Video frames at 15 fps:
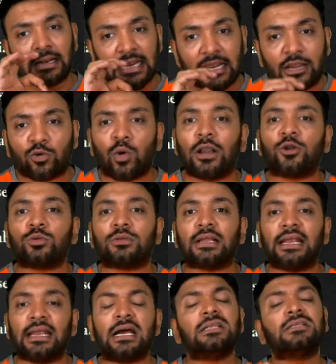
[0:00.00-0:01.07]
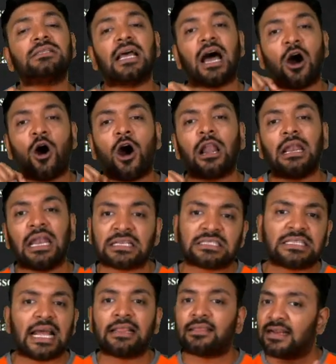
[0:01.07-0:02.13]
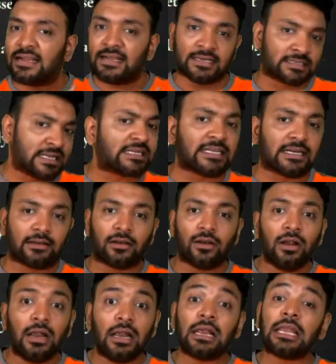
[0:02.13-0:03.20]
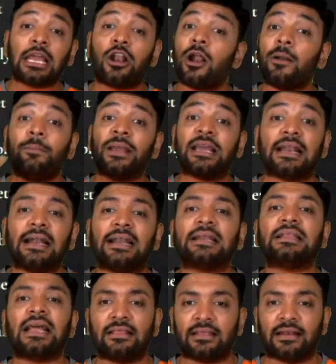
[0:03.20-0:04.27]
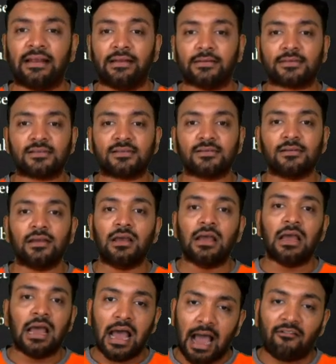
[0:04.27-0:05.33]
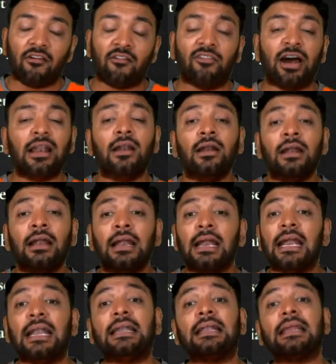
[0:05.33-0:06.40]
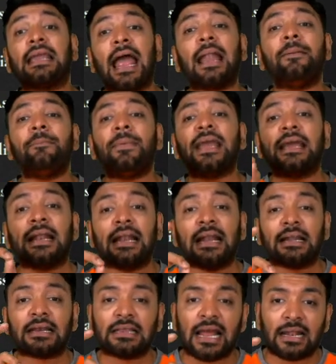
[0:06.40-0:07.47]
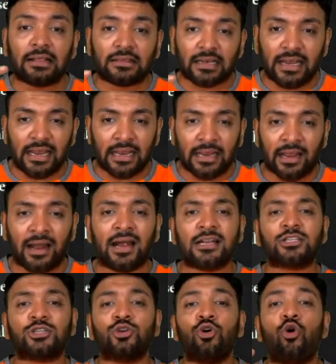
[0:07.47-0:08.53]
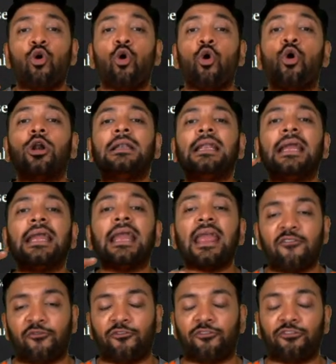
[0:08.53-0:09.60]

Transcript: equal to 3 years or less than 3 years. That's it. Cannot be greater than 3 years. However, it can be greater than 3 years only if